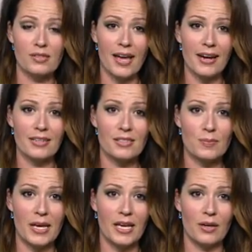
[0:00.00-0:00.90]
That has
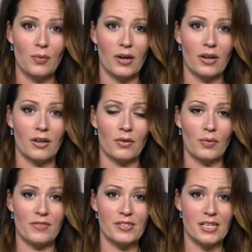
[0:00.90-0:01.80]
been where
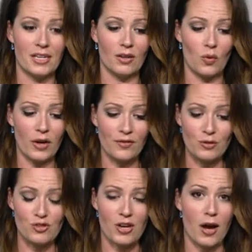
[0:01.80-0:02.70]
we've seen quite a few
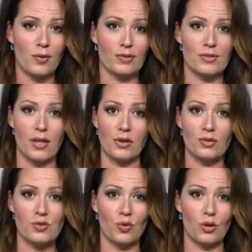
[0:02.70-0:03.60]
showers,
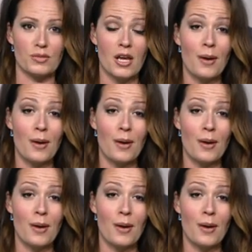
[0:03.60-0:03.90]
thunderstorms,